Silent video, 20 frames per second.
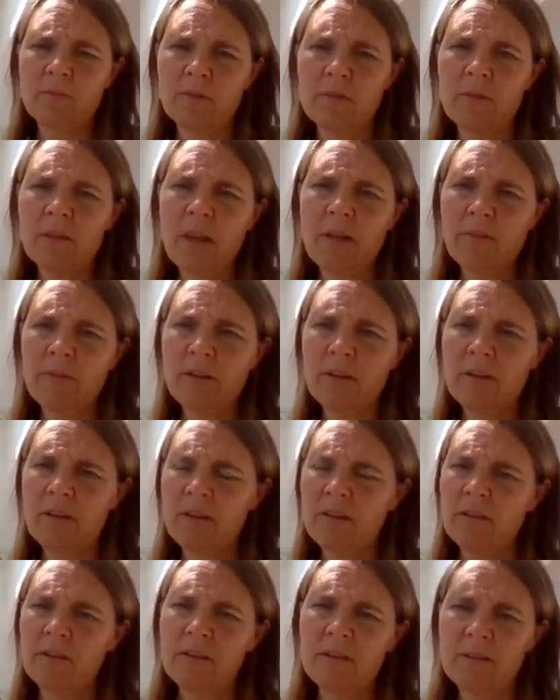another
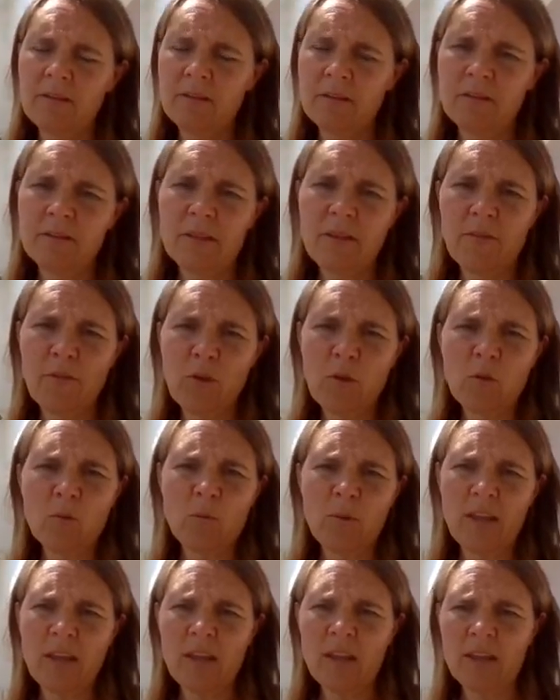difficult
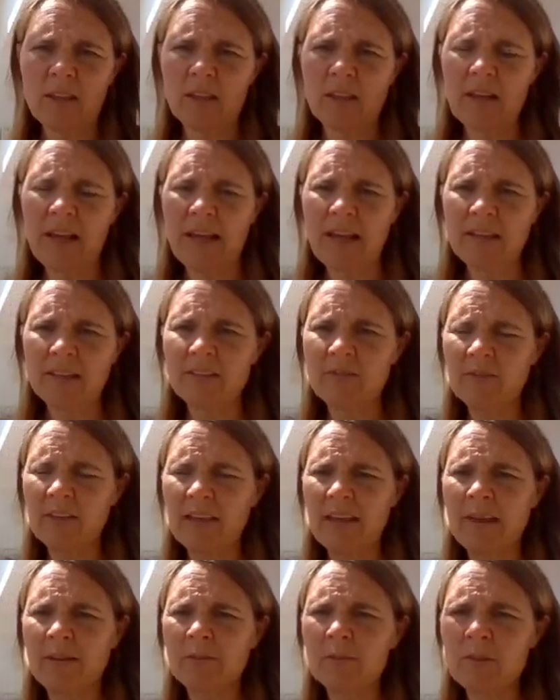week in the land of the
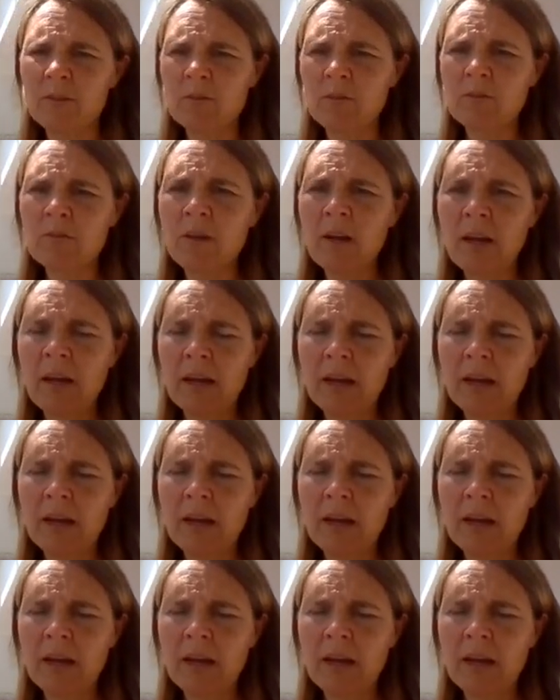council.